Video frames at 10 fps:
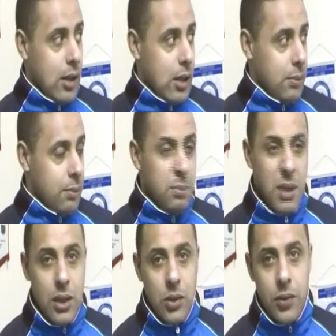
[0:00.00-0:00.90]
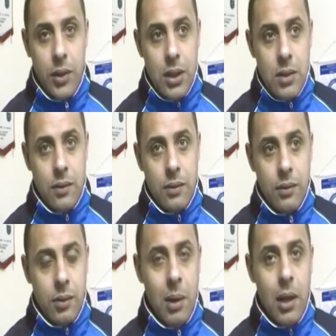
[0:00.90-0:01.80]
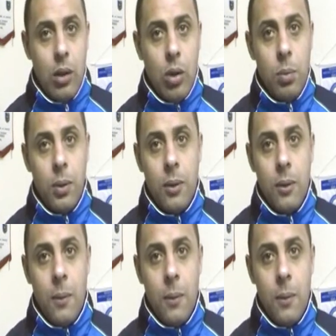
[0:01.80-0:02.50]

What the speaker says: And I'm made up for this, for my club.